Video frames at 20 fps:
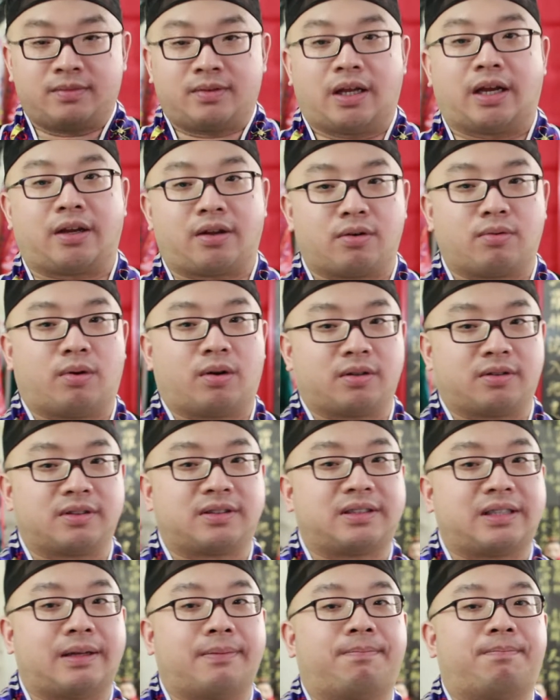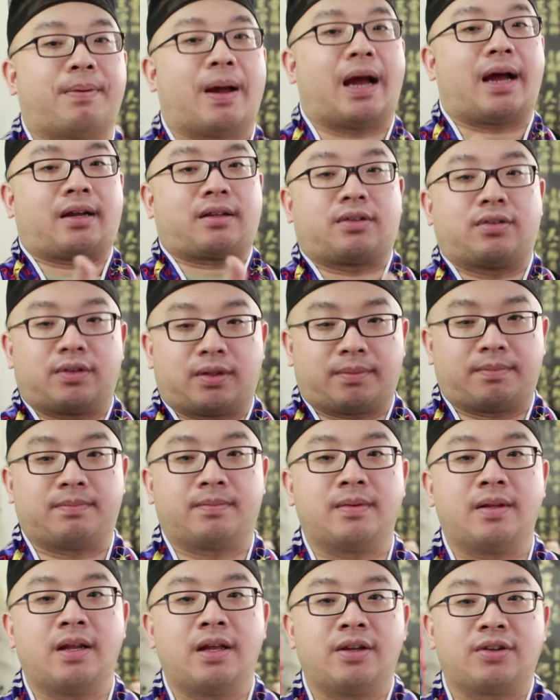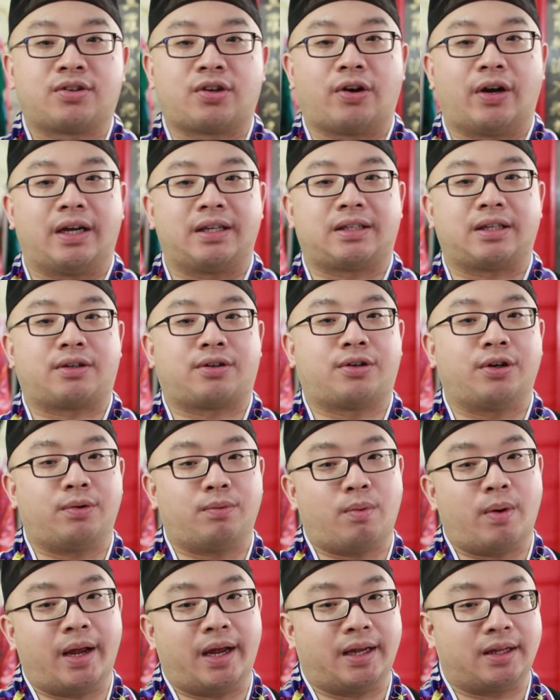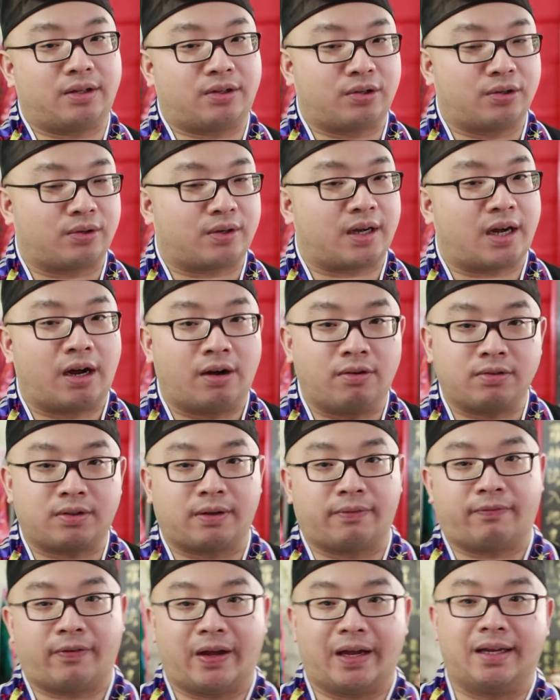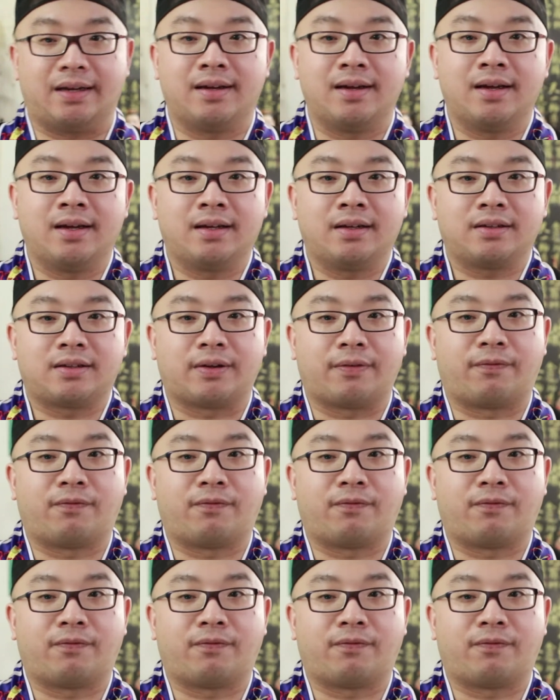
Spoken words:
that you want to send back to them. So it's a good way to cultivate the